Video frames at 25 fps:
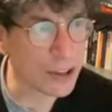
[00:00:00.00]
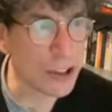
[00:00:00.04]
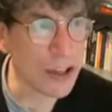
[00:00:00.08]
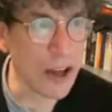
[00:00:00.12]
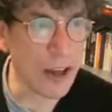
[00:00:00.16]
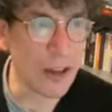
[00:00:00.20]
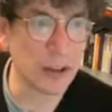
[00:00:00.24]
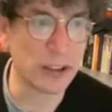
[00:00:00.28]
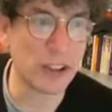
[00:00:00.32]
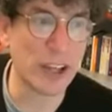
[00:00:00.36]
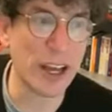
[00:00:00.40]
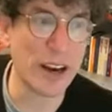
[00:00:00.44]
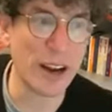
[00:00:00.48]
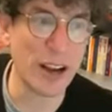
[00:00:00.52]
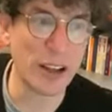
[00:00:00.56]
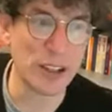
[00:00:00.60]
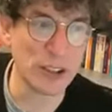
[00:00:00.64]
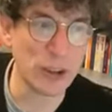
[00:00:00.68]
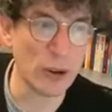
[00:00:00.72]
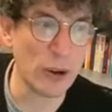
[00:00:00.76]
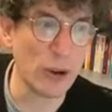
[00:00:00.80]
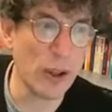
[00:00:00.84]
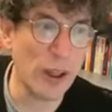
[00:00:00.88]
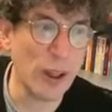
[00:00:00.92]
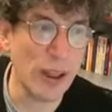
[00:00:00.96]
another side
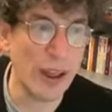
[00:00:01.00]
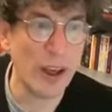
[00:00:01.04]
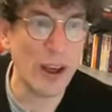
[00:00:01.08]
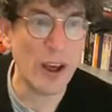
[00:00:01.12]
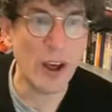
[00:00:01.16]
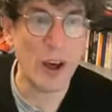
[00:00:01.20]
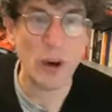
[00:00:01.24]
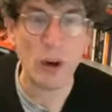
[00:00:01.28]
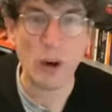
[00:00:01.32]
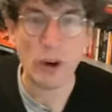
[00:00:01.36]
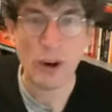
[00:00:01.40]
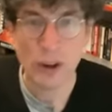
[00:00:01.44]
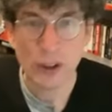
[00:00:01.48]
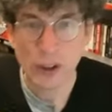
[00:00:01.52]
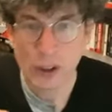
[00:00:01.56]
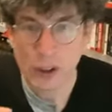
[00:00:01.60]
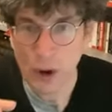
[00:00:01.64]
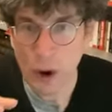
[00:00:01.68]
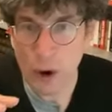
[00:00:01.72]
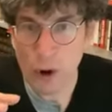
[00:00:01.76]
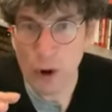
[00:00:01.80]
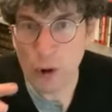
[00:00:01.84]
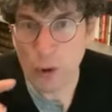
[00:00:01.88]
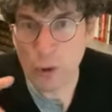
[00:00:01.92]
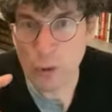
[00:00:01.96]
hustle.
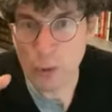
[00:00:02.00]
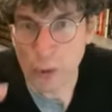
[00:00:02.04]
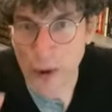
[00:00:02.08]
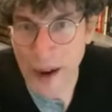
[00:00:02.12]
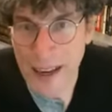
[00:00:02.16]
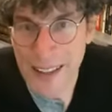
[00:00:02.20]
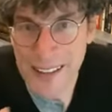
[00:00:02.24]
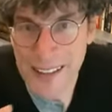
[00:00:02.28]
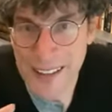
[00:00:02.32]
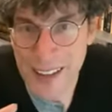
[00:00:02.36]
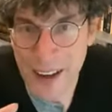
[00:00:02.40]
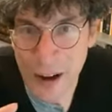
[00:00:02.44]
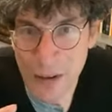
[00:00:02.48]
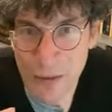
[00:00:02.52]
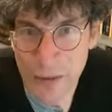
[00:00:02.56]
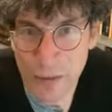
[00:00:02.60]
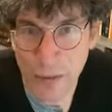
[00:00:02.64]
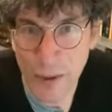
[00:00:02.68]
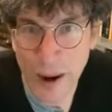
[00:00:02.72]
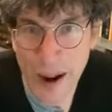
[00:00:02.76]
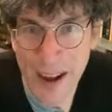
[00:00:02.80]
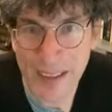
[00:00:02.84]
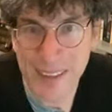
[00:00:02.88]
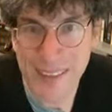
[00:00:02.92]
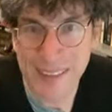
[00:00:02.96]
Go to
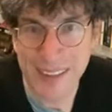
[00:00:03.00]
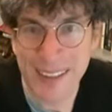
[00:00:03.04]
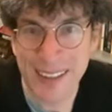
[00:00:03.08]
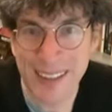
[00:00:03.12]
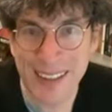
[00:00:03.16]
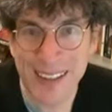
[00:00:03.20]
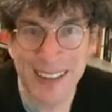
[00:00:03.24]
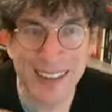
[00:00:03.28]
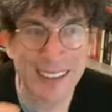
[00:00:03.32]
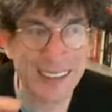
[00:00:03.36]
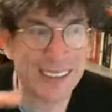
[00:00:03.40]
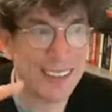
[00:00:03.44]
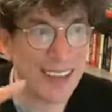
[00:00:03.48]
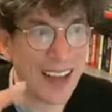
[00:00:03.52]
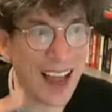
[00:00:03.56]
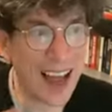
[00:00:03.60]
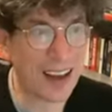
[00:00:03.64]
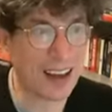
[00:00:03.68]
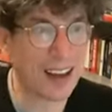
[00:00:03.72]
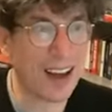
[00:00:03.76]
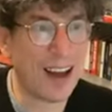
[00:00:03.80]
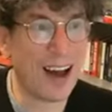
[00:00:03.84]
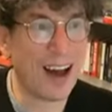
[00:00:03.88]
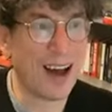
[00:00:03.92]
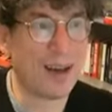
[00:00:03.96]

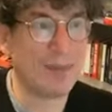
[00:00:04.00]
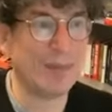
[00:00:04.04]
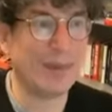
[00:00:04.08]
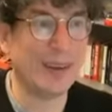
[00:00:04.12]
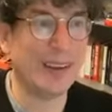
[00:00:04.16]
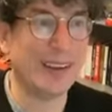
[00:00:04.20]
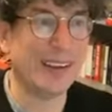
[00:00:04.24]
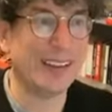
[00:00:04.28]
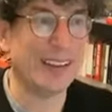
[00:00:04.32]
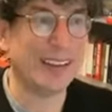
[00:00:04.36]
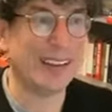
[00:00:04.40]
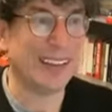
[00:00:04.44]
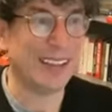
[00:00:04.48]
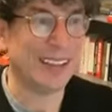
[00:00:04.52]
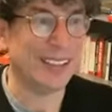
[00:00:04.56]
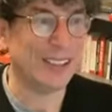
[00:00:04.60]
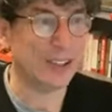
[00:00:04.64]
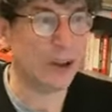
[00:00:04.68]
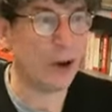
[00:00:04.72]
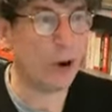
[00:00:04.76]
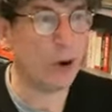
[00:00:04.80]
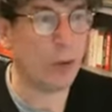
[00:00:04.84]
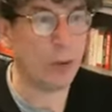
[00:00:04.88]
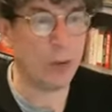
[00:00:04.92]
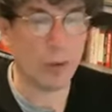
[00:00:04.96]
rentafriend.com.
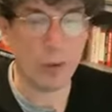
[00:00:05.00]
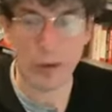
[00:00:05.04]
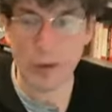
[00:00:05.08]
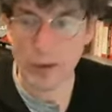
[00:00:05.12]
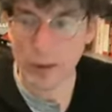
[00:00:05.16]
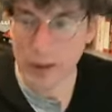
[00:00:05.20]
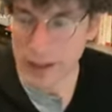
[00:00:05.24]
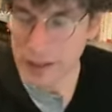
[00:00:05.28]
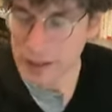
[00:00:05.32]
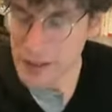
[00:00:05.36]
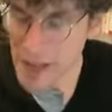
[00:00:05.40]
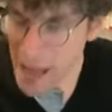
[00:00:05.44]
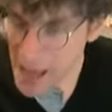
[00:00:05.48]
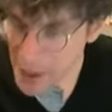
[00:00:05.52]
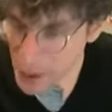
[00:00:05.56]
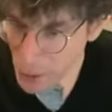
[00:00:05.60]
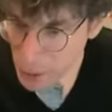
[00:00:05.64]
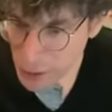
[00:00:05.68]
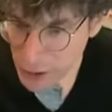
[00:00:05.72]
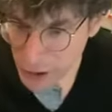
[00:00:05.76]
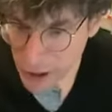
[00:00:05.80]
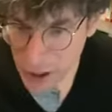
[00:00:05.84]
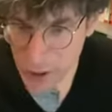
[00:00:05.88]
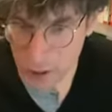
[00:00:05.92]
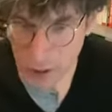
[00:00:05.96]
So not
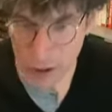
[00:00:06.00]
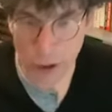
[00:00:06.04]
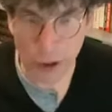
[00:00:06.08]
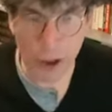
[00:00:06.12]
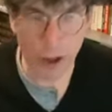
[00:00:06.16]
only could you